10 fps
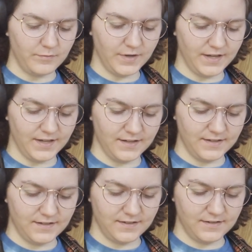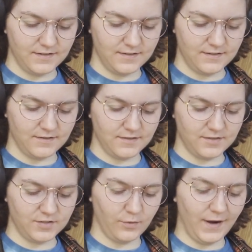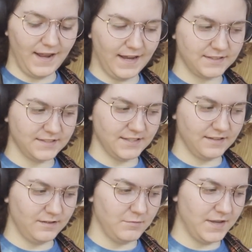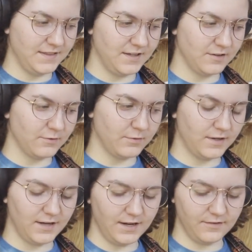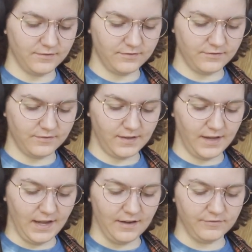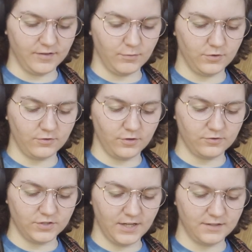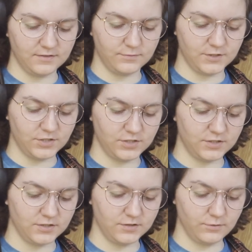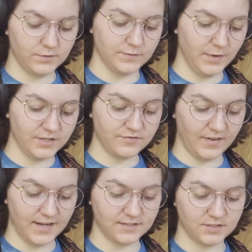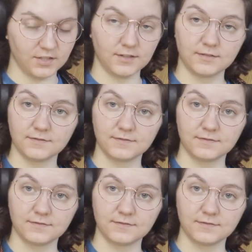But so I accidentally made the other one out of half double crochets, which was much faster,